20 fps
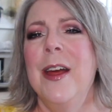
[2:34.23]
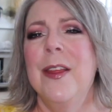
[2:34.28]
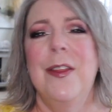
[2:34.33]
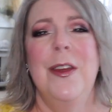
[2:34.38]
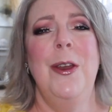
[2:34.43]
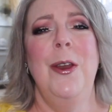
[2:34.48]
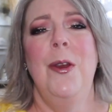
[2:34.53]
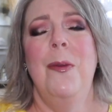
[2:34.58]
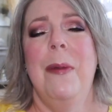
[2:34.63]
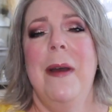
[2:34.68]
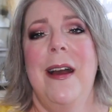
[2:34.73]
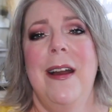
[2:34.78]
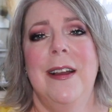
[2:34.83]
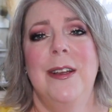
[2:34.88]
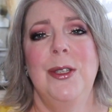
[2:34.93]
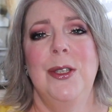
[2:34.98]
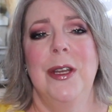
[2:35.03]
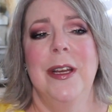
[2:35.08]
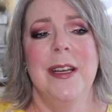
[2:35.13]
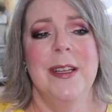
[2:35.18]
The new
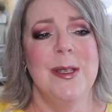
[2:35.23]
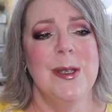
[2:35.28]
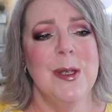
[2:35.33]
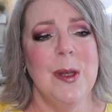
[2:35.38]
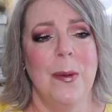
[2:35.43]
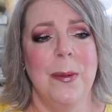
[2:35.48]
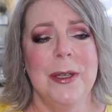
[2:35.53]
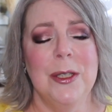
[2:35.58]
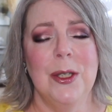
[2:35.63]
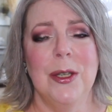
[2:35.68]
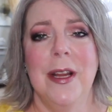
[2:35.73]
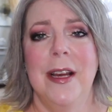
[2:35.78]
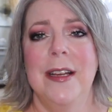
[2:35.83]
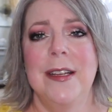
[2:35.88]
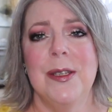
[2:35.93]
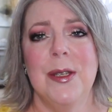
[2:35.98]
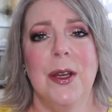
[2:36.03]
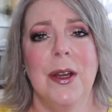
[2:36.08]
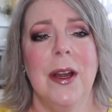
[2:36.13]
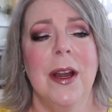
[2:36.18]
packaging is so much
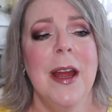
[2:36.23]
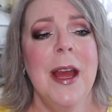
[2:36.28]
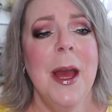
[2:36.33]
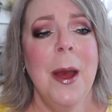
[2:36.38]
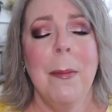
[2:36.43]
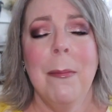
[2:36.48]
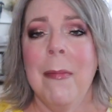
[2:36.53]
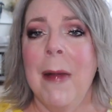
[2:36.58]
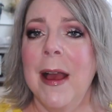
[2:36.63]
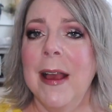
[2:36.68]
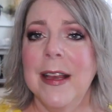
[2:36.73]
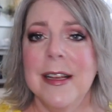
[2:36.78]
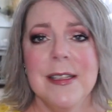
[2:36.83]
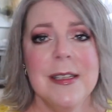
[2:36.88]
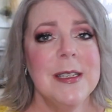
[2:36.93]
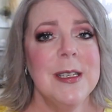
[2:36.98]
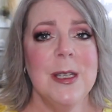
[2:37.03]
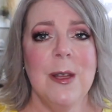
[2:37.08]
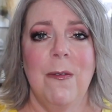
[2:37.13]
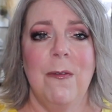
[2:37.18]
nicer. My
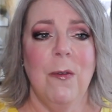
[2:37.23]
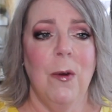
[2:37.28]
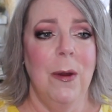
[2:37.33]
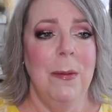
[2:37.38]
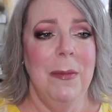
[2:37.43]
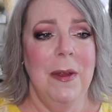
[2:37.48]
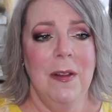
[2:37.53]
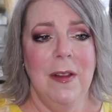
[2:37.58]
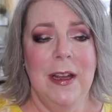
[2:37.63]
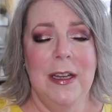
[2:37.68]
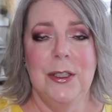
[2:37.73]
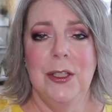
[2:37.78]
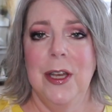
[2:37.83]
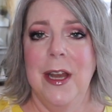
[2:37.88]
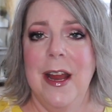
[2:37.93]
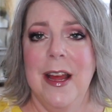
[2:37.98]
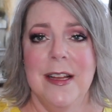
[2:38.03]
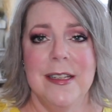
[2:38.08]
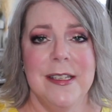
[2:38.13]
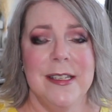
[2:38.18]
guess is the
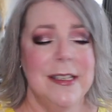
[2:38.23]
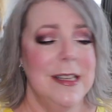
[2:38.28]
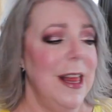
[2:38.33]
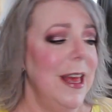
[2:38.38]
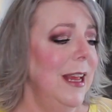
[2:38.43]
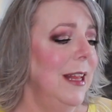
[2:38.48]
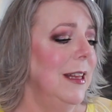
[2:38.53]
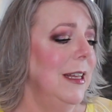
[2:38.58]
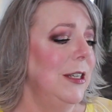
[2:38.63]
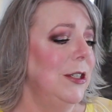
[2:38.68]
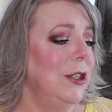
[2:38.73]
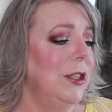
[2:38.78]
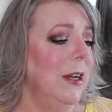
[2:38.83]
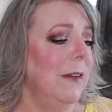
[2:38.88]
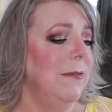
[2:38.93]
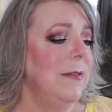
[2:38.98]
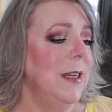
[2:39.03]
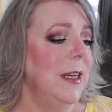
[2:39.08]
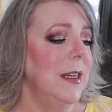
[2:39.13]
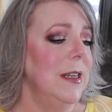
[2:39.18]
formulation has slightly
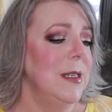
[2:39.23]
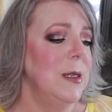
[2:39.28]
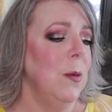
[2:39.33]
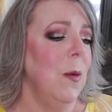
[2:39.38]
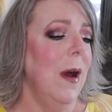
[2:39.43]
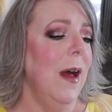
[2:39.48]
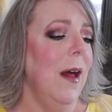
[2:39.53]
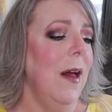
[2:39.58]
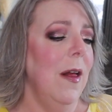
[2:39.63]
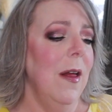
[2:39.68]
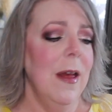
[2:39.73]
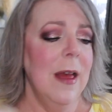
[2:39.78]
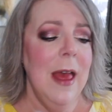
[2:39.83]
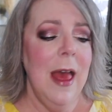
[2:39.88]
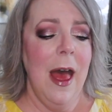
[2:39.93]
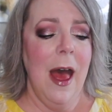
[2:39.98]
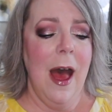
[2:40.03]
shifted as well.